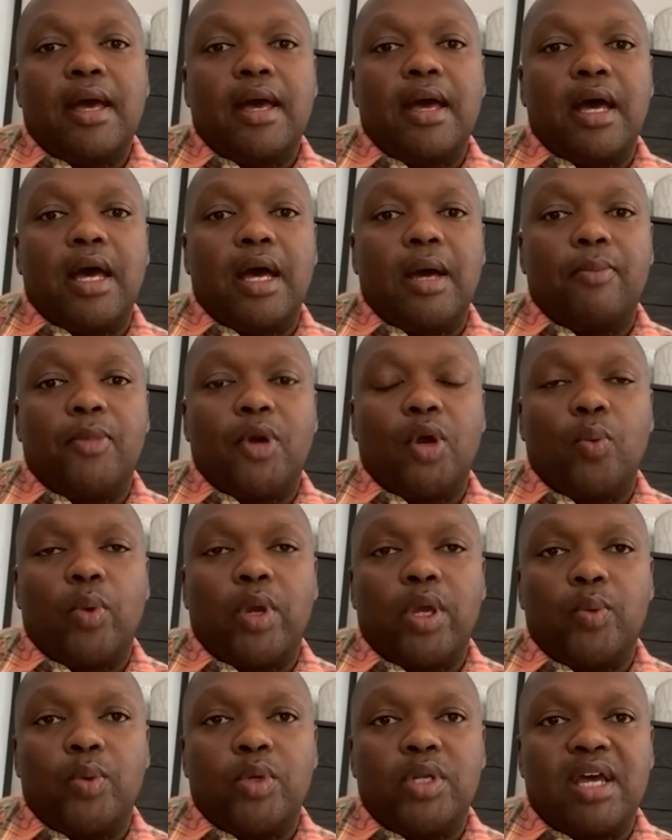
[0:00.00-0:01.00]

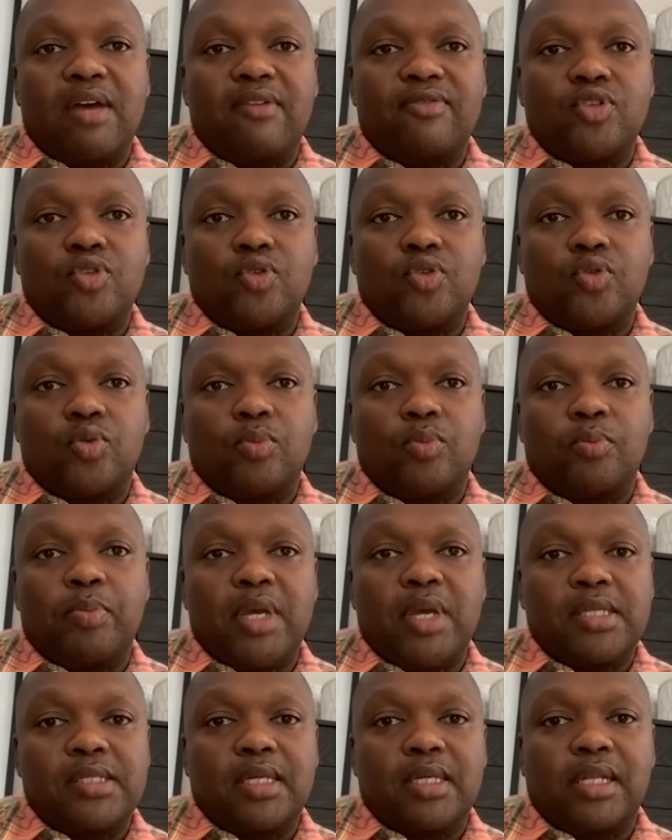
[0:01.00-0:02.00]
where we'd have to
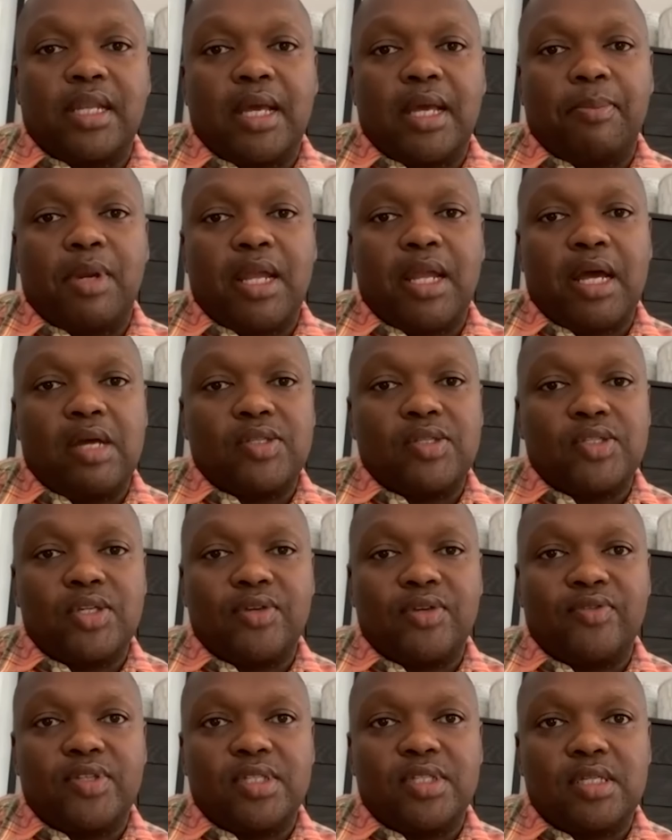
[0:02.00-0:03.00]
basically apply our
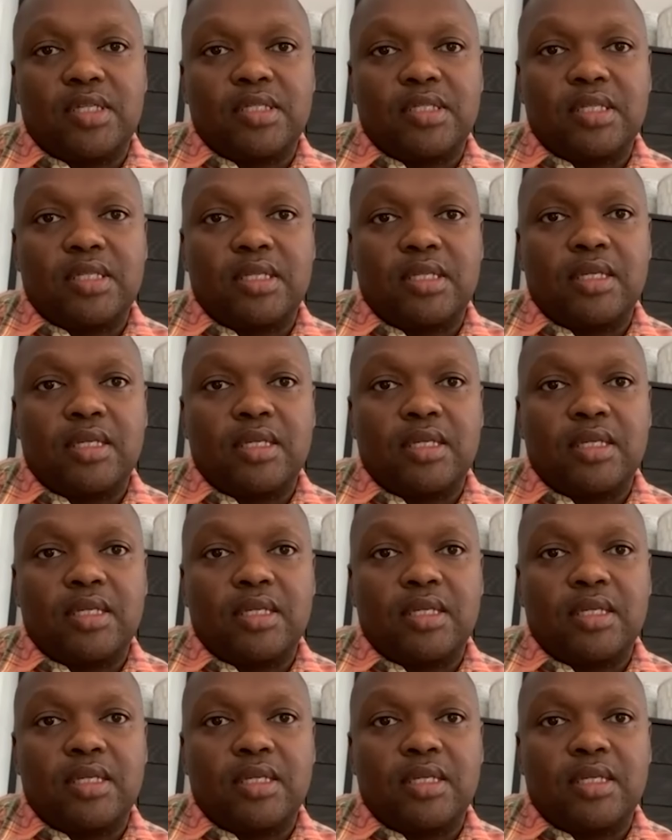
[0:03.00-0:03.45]
services.